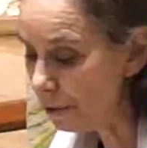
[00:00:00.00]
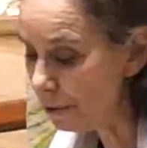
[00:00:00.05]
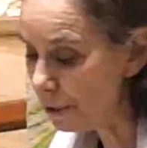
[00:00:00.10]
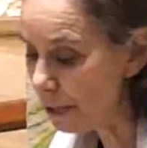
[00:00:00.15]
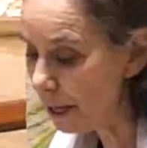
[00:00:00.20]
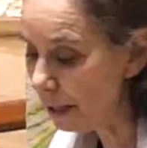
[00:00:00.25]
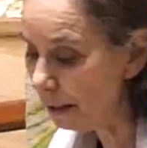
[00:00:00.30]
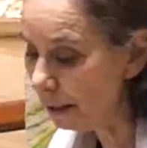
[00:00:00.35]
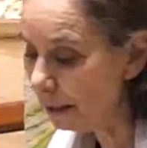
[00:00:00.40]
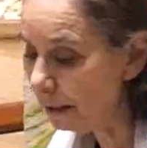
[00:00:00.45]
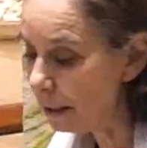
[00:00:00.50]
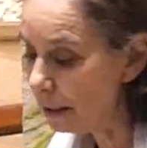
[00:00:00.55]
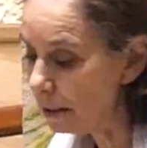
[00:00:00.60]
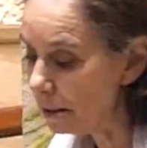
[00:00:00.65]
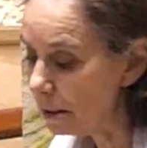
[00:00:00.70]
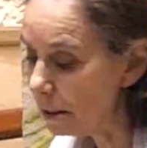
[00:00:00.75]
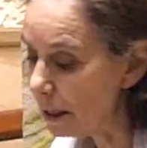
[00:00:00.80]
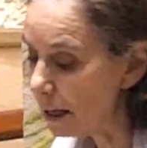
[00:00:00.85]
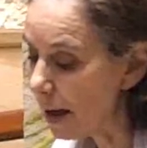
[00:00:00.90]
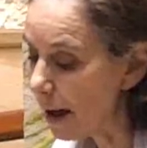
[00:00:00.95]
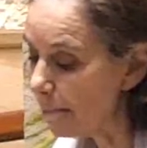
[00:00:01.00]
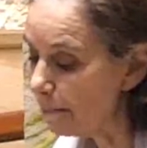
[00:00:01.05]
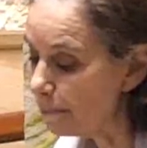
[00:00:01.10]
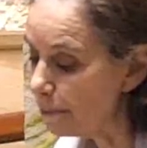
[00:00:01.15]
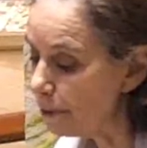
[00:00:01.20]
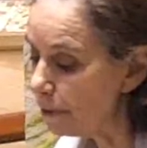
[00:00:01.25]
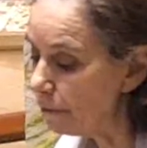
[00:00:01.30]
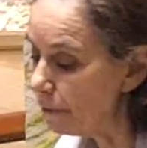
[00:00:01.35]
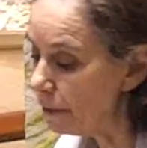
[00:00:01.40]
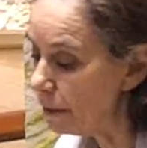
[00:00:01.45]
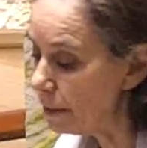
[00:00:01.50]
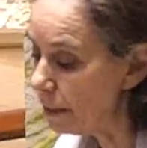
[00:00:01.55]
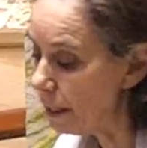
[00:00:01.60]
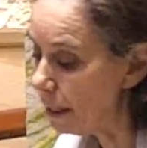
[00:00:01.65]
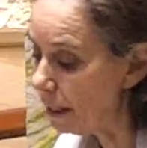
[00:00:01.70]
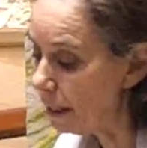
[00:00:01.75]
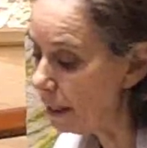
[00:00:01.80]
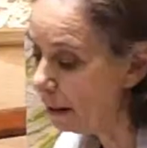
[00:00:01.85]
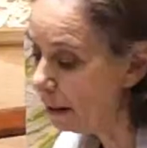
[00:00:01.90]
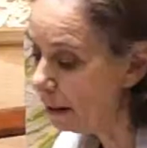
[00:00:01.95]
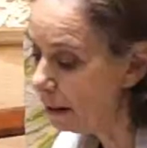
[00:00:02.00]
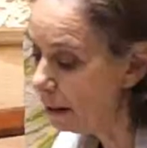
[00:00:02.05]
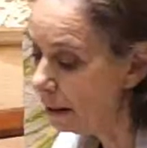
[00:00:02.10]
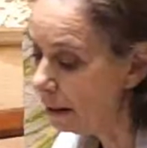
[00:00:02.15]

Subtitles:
taken into captivity,